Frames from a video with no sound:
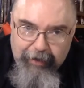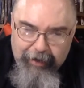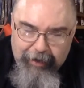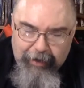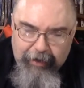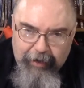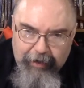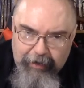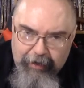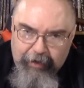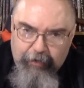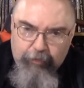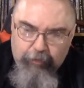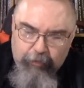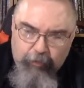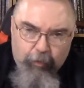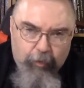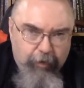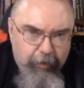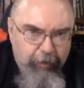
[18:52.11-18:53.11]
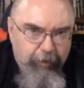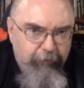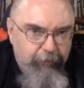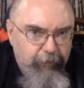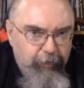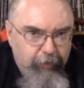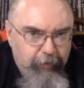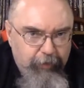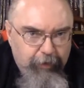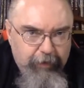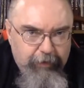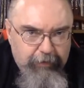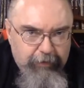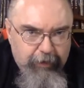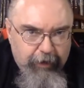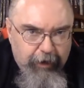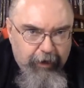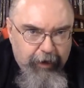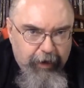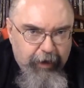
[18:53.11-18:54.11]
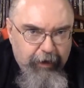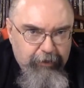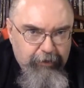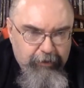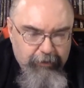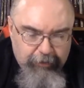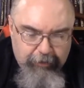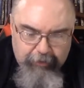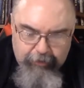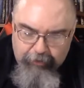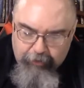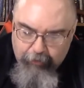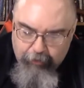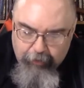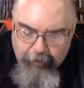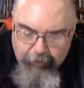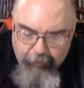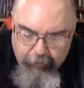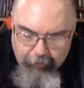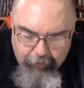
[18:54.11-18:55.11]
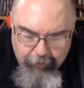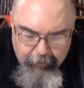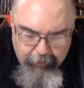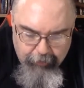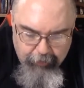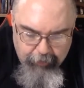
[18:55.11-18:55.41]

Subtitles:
And that was one of the few things that I actually disagreed with